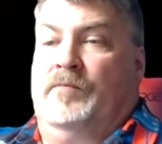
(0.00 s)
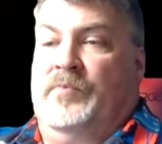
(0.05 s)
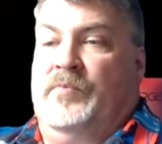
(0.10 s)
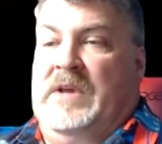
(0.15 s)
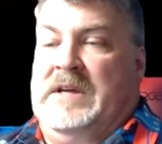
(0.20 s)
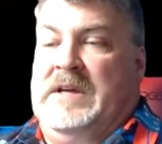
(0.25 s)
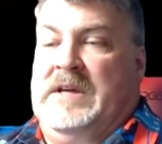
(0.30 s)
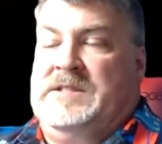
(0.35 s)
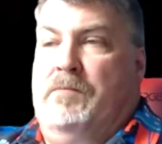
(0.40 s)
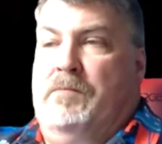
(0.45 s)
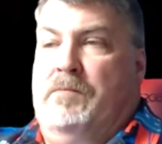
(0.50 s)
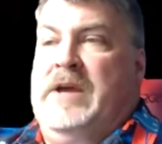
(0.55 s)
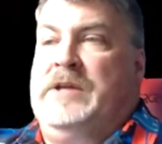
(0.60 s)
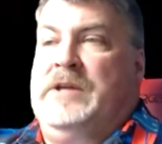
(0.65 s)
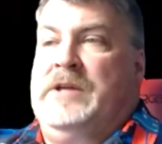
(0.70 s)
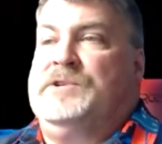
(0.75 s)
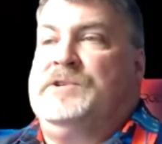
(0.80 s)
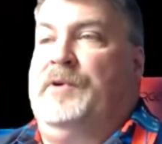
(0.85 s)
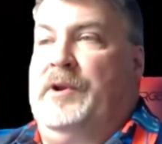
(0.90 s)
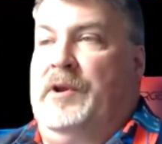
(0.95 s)
It's a
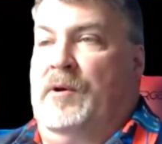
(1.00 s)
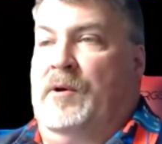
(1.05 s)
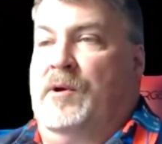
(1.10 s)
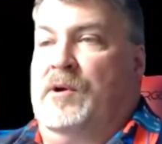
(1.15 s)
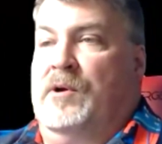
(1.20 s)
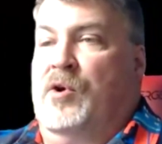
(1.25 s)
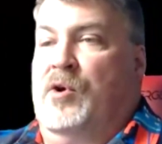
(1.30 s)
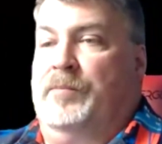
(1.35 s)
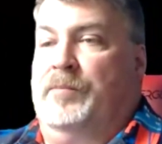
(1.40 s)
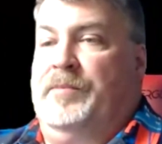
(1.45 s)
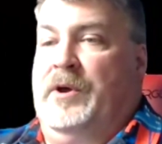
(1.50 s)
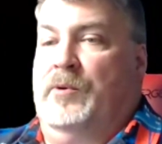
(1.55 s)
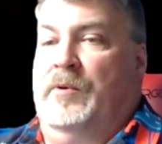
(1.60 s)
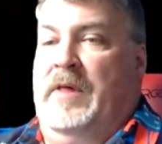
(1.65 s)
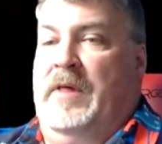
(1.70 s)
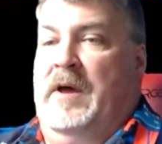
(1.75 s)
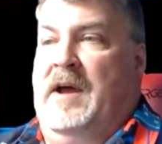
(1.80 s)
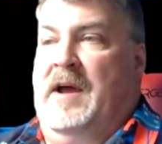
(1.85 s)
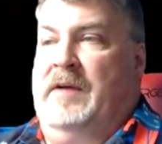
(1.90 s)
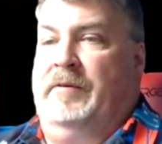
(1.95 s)
means for you to earn crypto
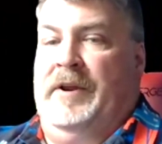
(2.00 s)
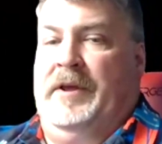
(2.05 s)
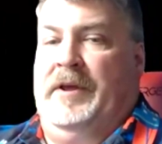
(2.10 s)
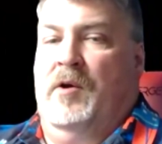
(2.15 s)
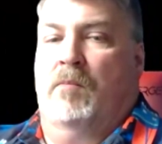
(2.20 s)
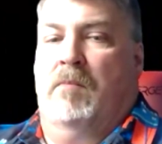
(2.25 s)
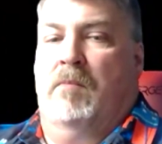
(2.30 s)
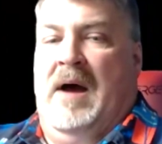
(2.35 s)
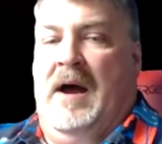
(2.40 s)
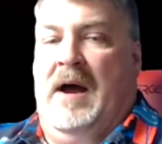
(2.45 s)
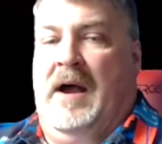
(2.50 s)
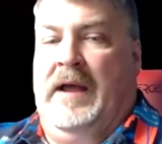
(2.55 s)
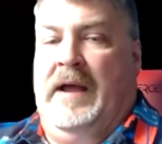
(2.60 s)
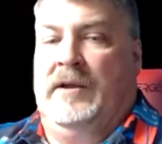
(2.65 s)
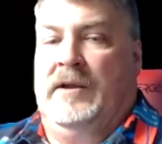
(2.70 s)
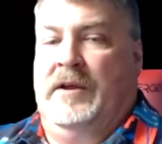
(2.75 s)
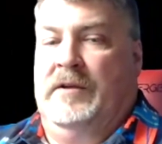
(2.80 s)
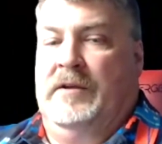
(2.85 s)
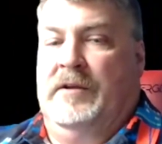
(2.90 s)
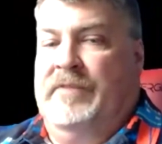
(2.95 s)
without having to go buy
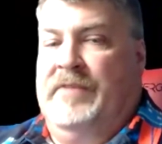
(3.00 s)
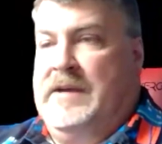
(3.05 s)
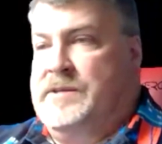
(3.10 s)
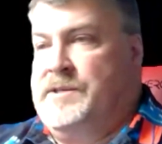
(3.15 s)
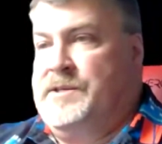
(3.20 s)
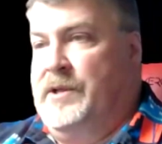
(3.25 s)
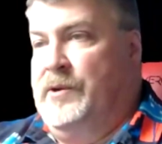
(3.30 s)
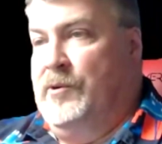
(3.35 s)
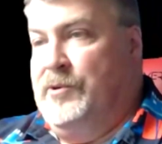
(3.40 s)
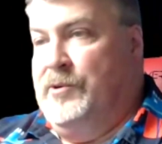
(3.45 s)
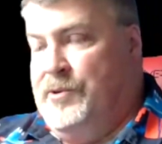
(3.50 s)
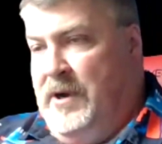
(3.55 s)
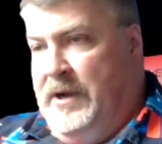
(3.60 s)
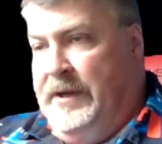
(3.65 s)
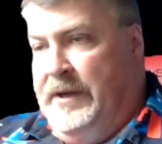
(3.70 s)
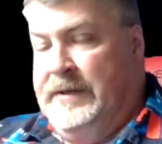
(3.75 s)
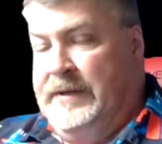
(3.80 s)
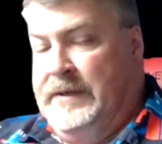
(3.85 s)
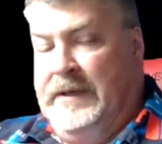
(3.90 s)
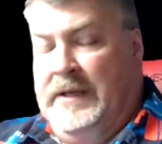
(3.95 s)
it, invest it, or
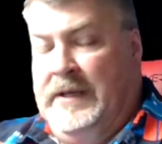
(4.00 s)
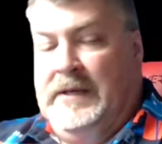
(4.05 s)
trade it.